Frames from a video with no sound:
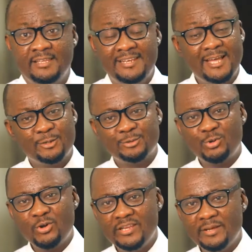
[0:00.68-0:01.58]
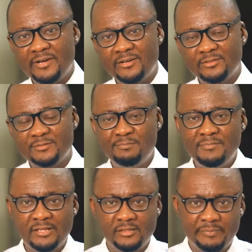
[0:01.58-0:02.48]
Now, talking about
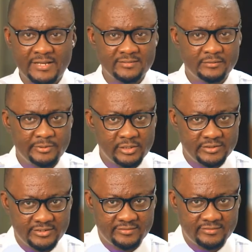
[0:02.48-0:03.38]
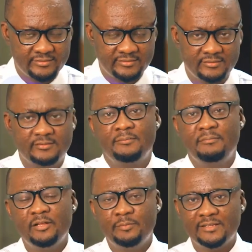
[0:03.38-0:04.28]
male pattern baldness.
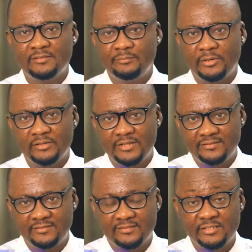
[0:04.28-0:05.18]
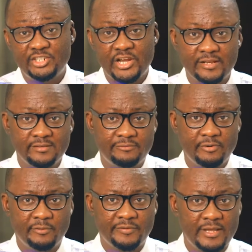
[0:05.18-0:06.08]
Male pattern baldness is a genetic
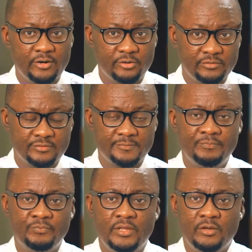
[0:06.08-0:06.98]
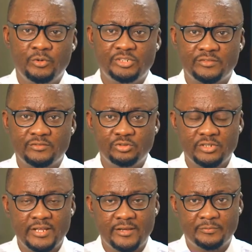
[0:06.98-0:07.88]
form of hair loss, which is
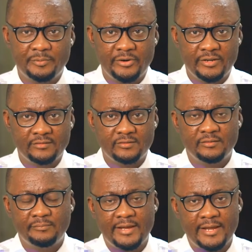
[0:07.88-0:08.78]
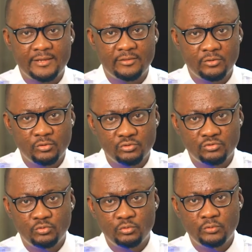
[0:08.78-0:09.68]
usually experienced by
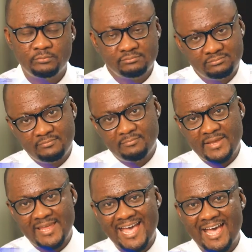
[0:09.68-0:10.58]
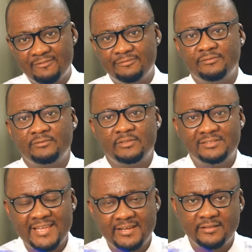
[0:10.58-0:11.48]
those who may have
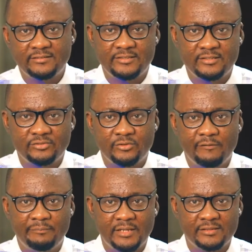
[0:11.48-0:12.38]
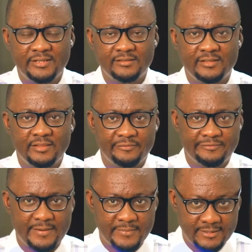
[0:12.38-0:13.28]
tendencies of baldness in the
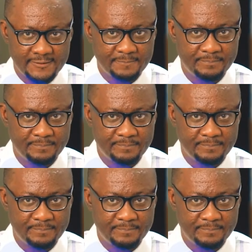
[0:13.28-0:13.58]
family,